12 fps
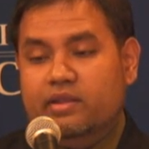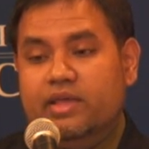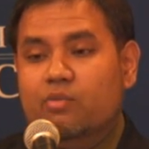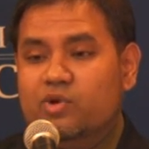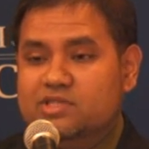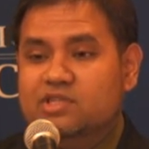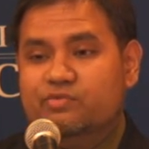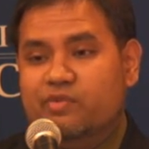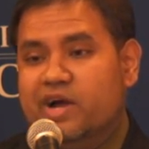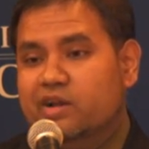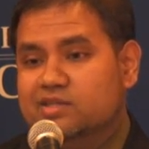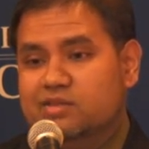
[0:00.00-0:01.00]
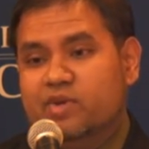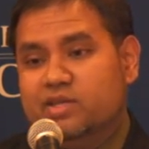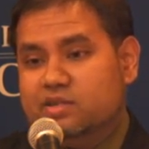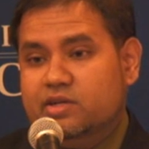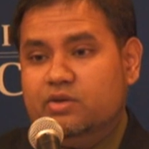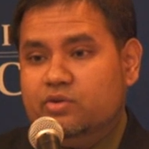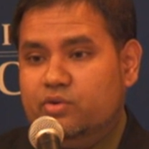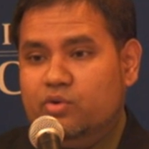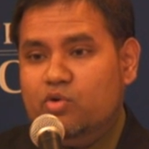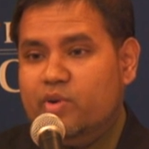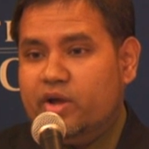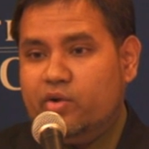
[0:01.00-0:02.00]
And that was his final semester. He
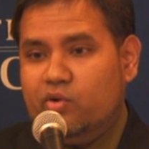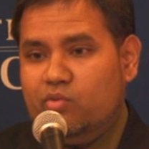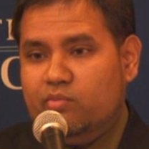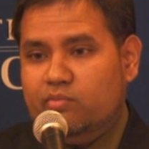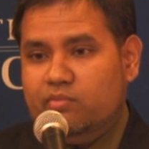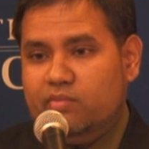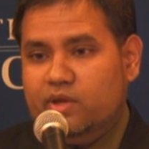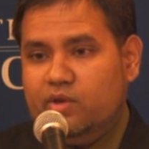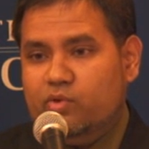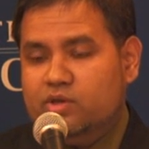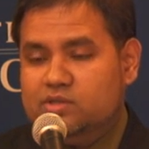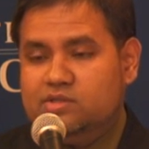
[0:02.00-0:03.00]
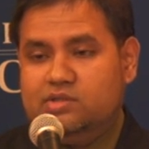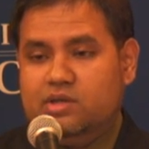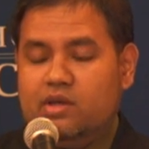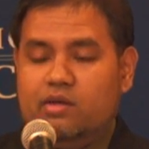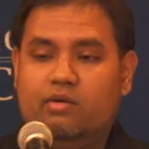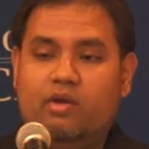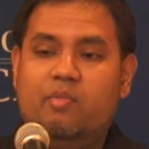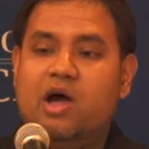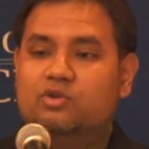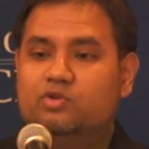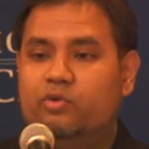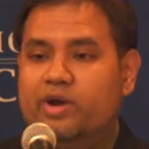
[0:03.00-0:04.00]
couldn't go back home. He was
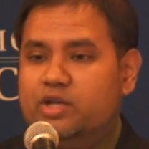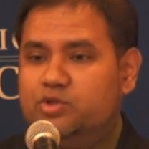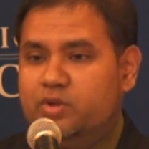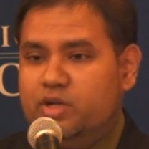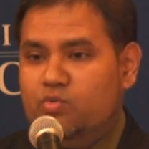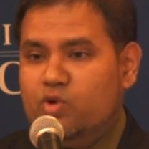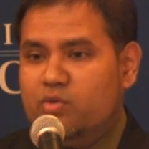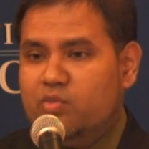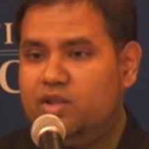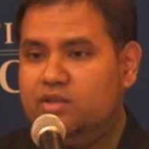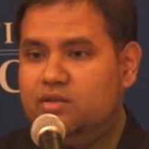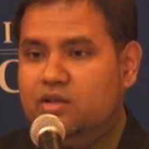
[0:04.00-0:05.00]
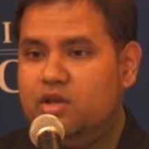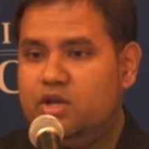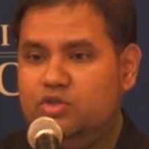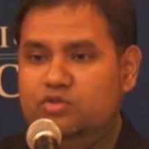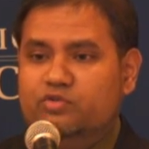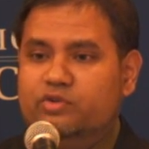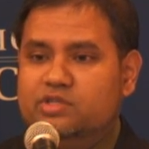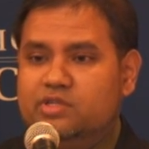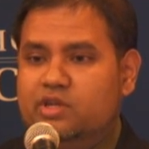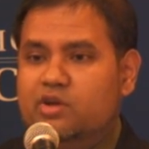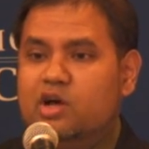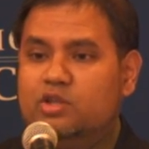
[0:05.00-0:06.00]
about to graduate in 1 month.
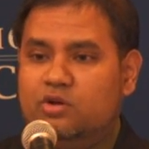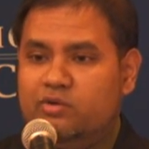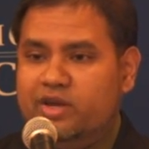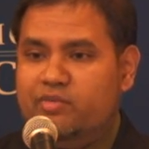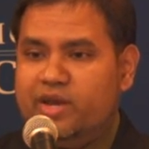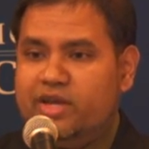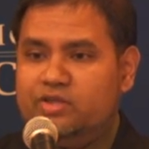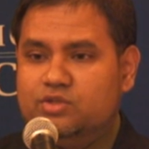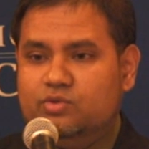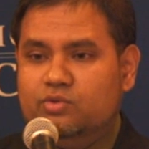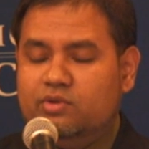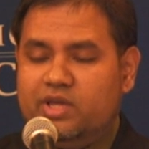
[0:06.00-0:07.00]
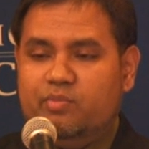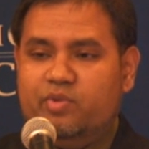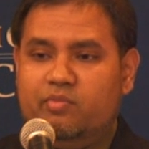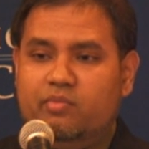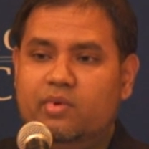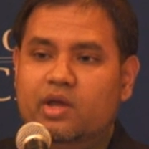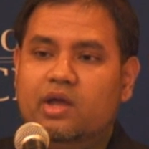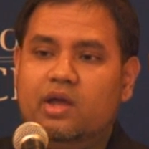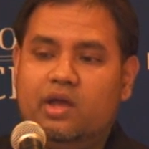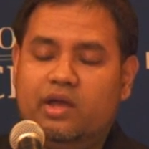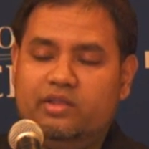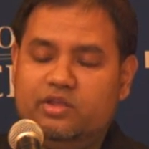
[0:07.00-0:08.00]
University authority managed to keep him
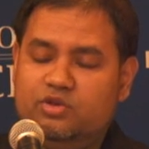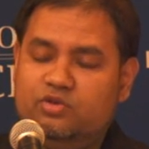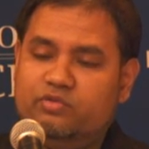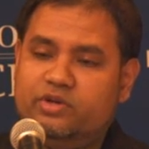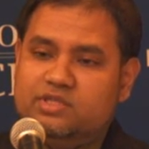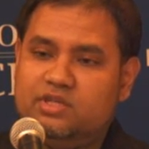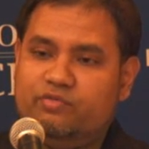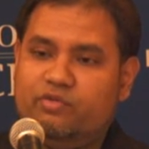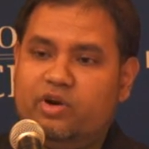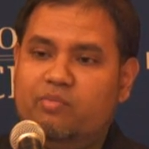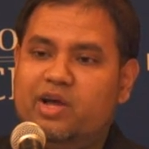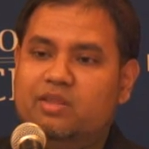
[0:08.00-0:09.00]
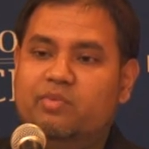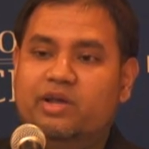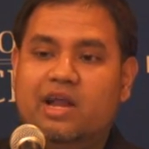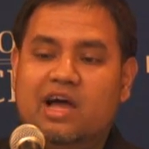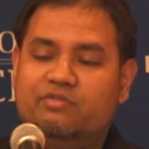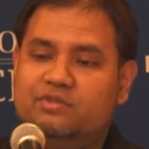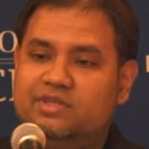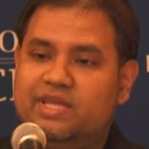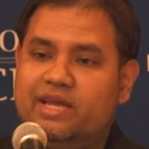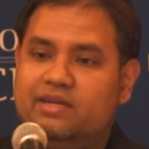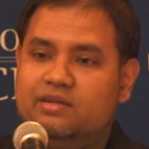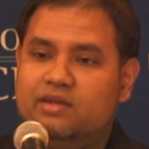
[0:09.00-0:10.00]
in the university for a month, but
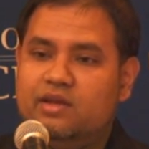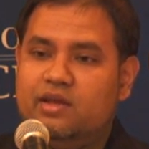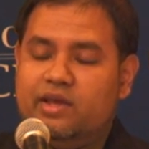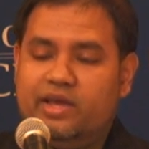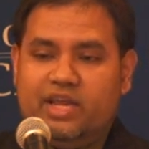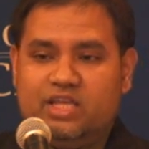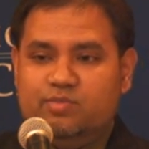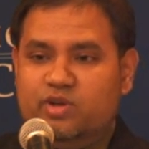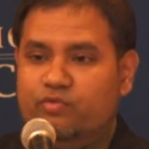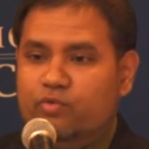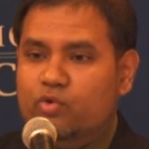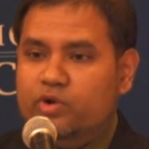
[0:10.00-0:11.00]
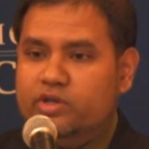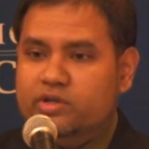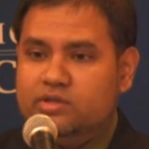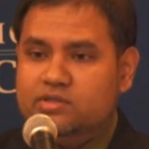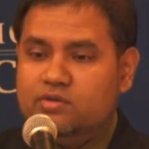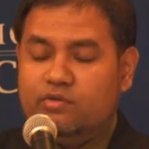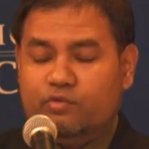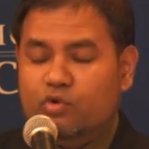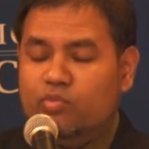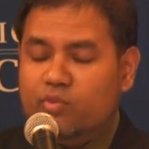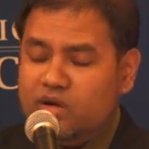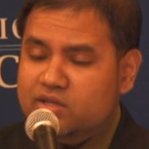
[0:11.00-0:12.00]
after that, it has been
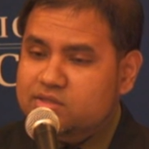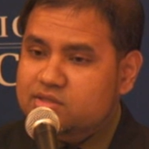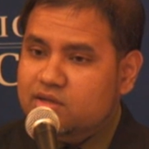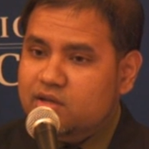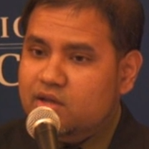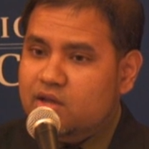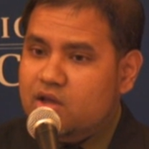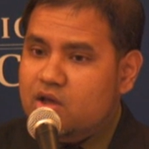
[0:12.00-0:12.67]
4 months.